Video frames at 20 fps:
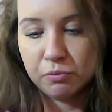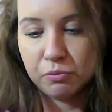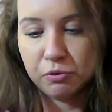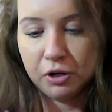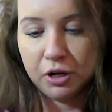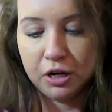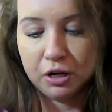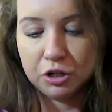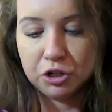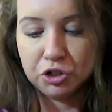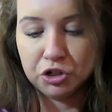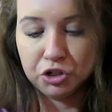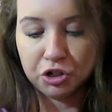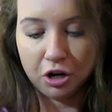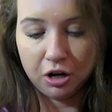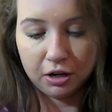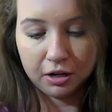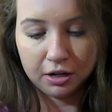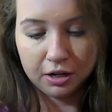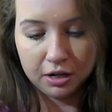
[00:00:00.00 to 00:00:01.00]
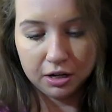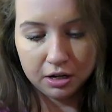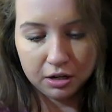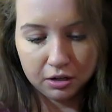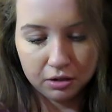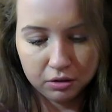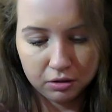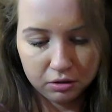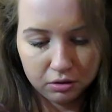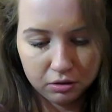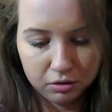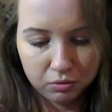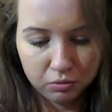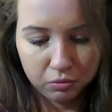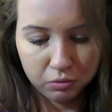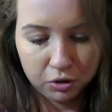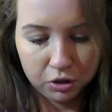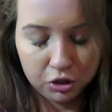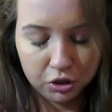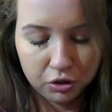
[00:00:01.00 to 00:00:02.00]
brand Jockey,
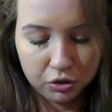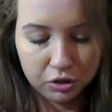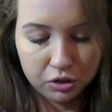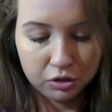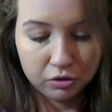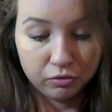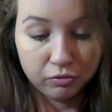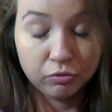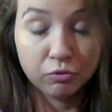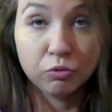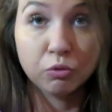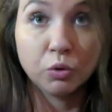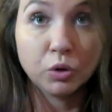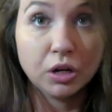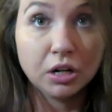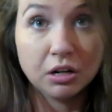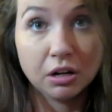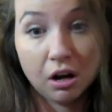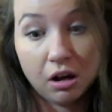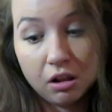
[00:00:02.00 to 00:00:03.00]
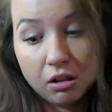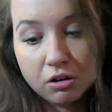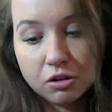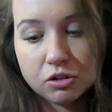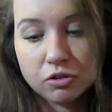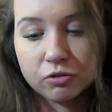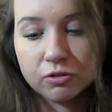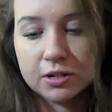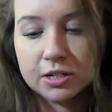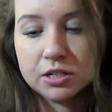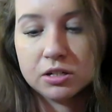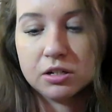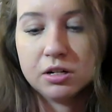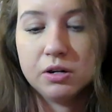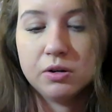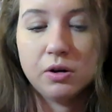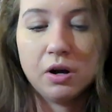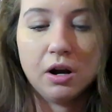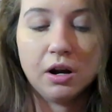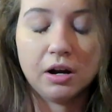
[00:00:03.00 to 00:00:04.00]
which is $40
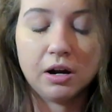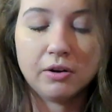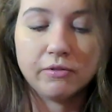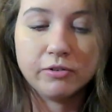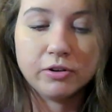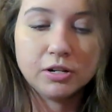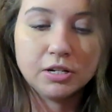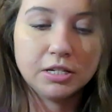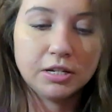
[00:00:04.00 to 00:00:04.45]
originally. I got it for